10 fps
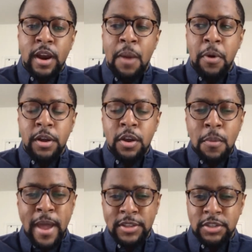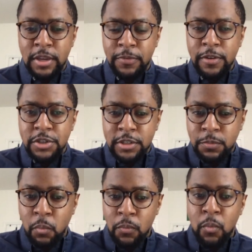I want to go back to Tiffany just
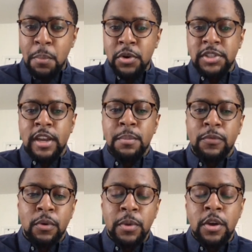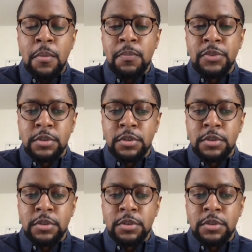one more second before we go